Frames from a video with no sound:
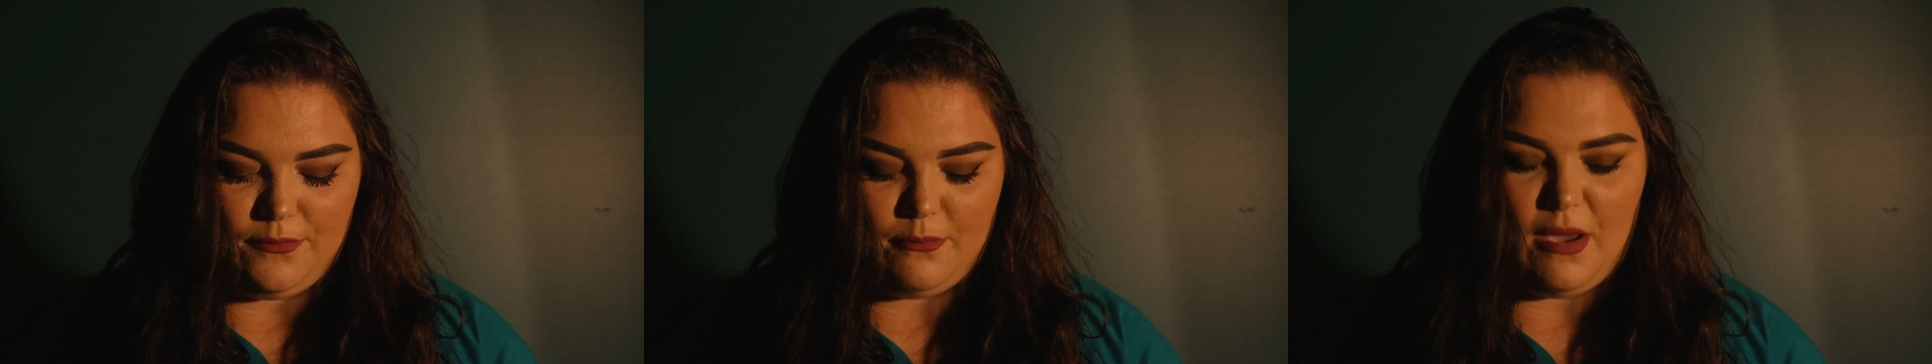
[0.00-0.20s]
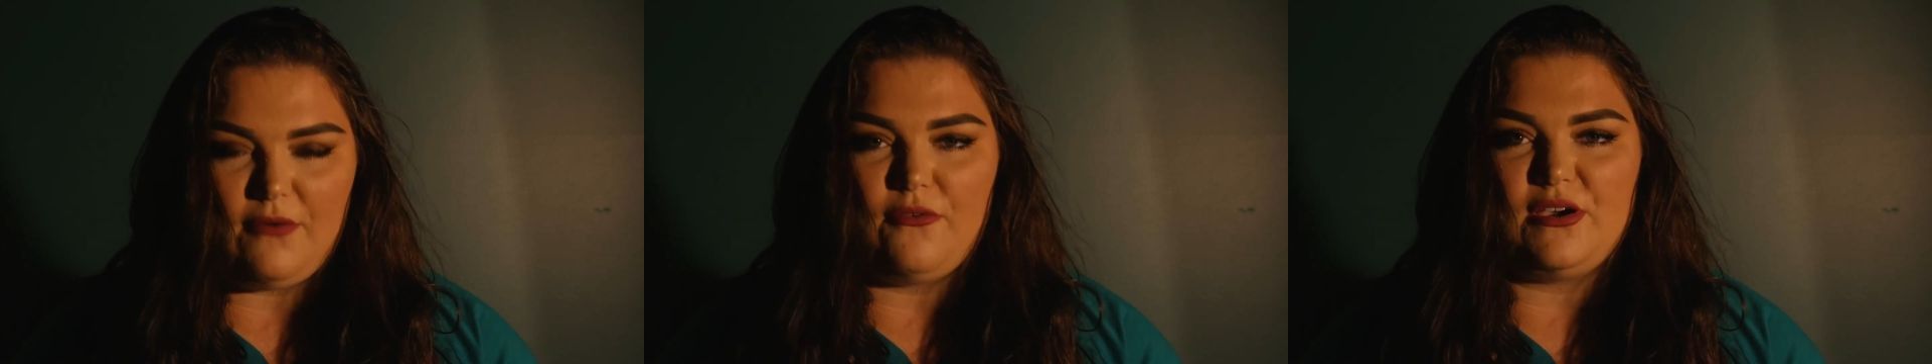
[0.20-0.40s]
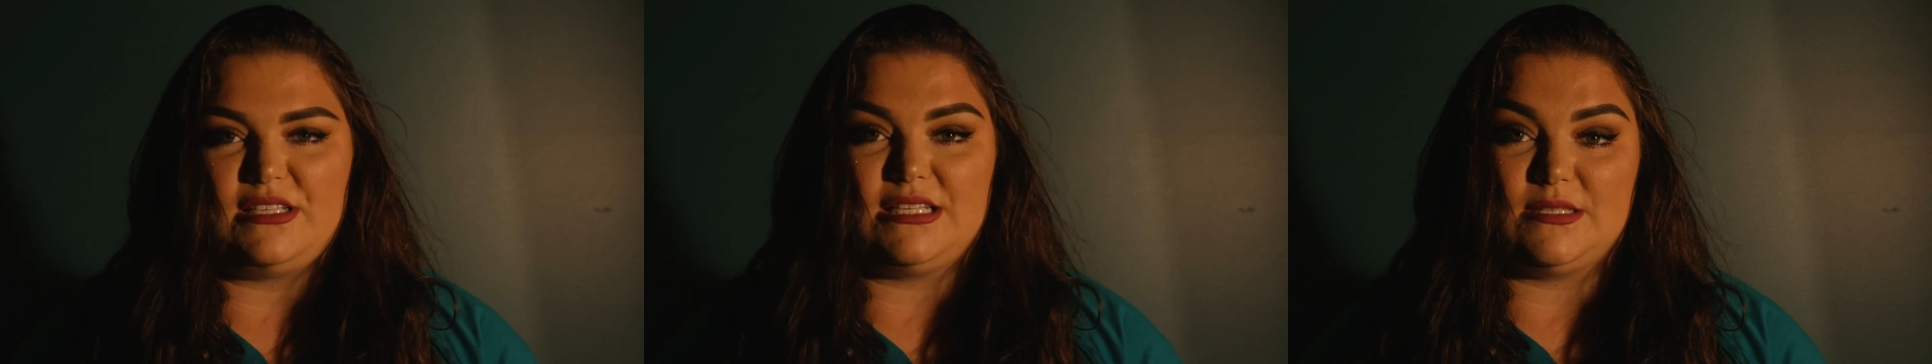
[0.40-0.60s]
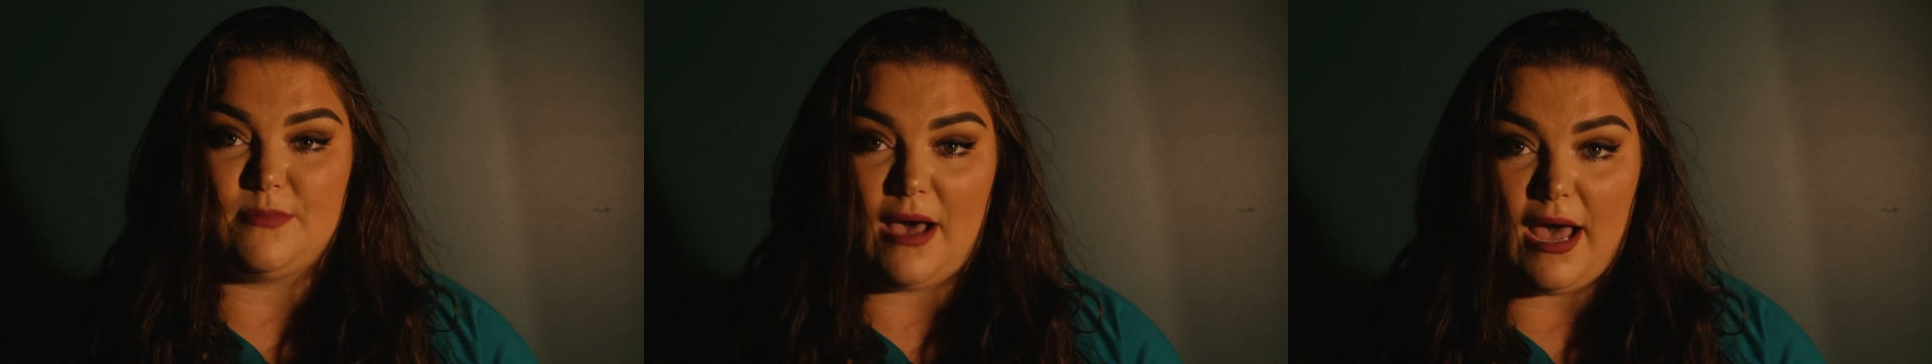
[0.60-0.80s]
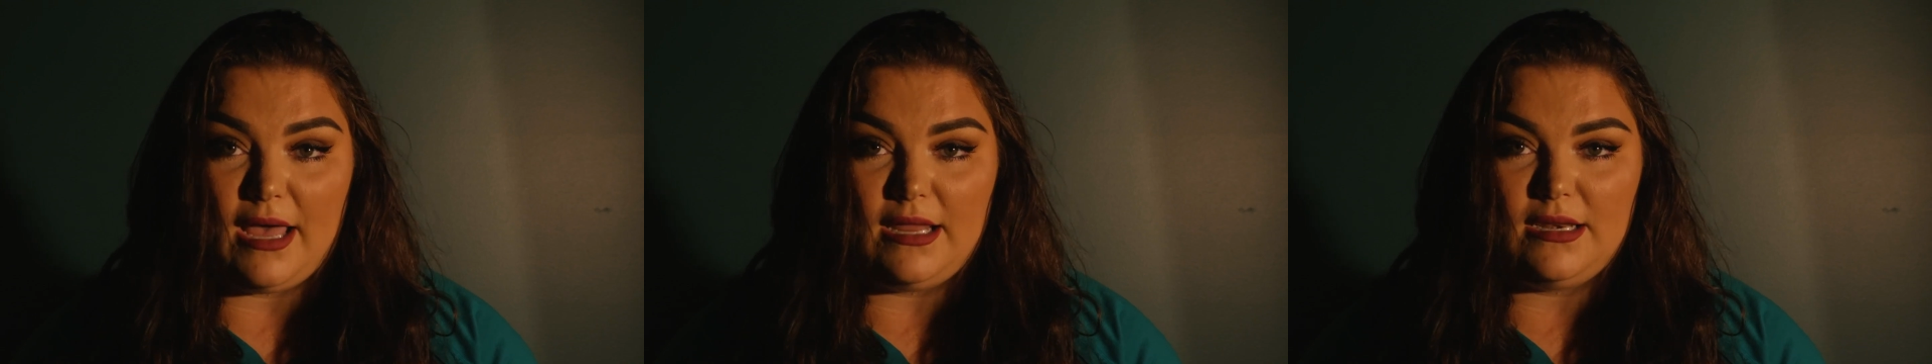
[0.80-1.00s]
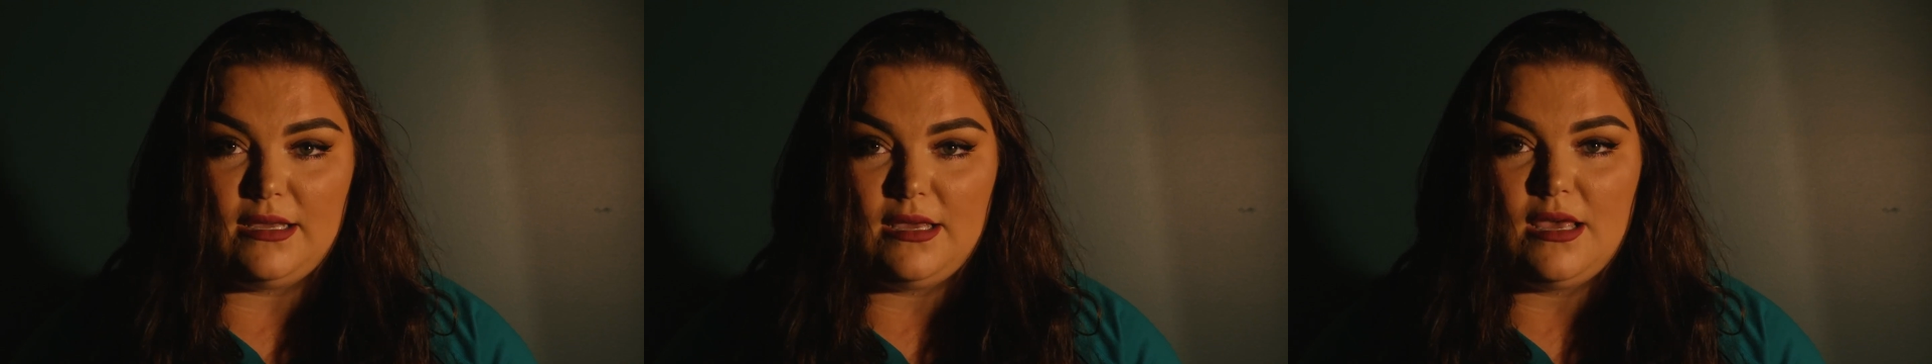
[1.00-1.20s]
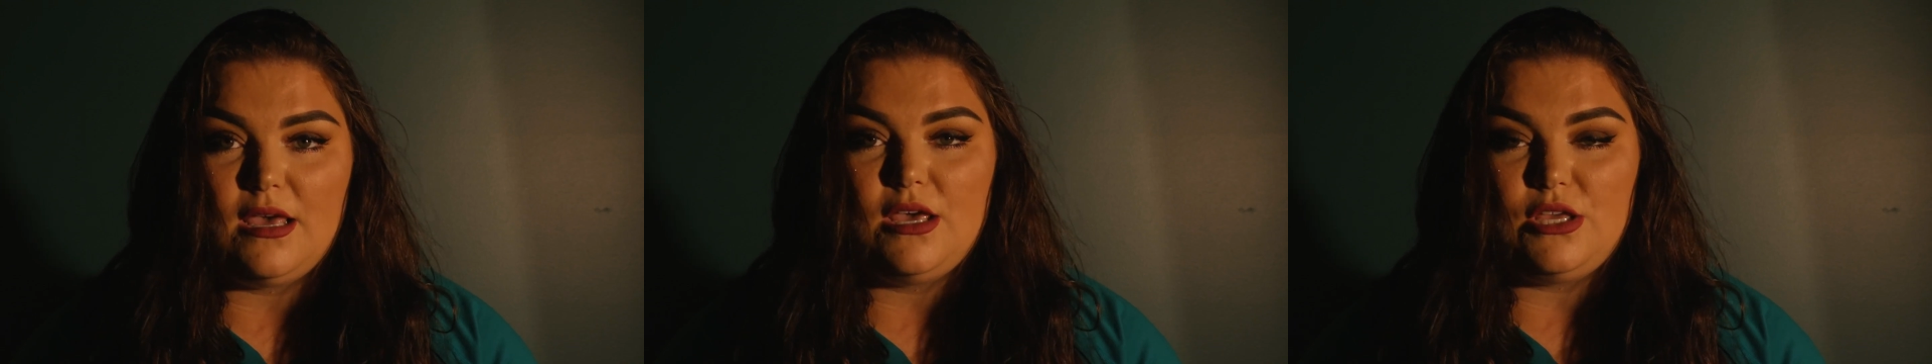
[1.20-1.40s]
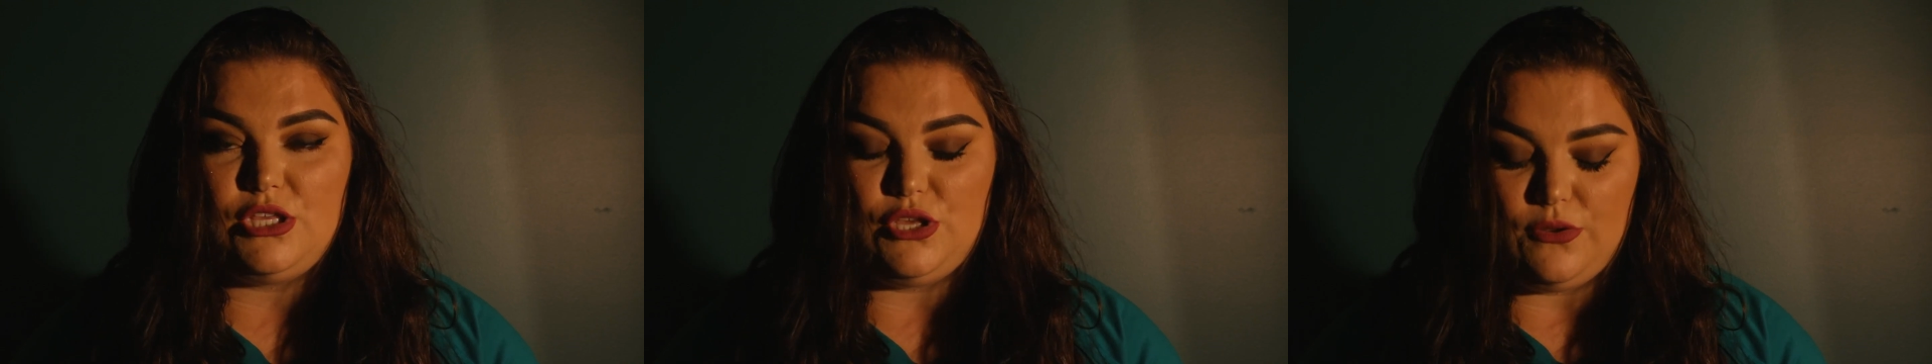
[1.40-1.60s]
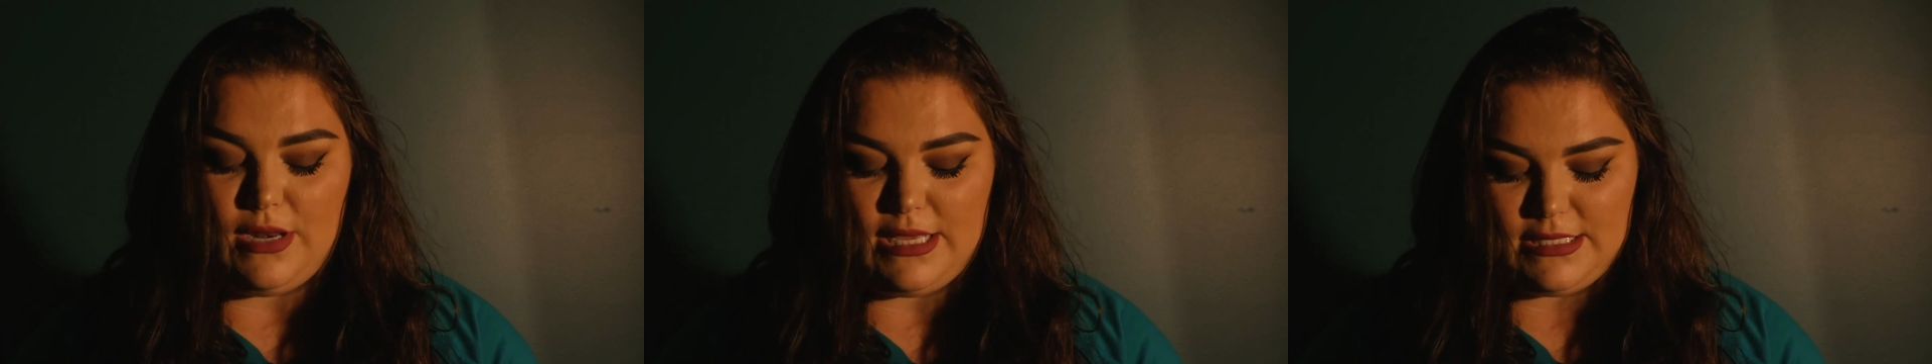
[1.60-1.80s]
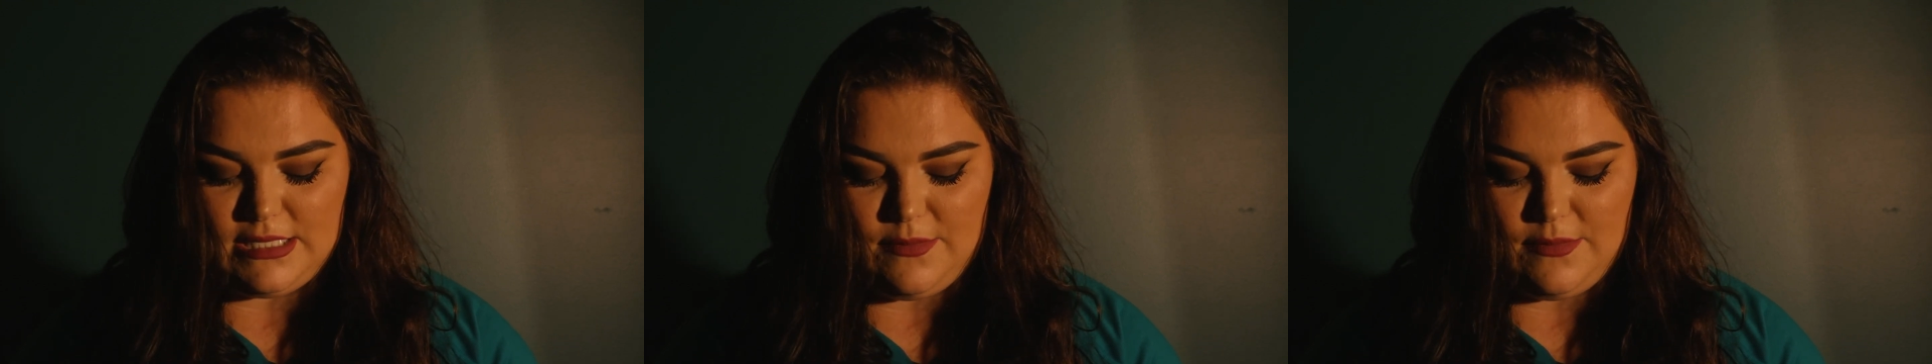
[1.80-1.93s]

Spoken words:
My voice is mine, unique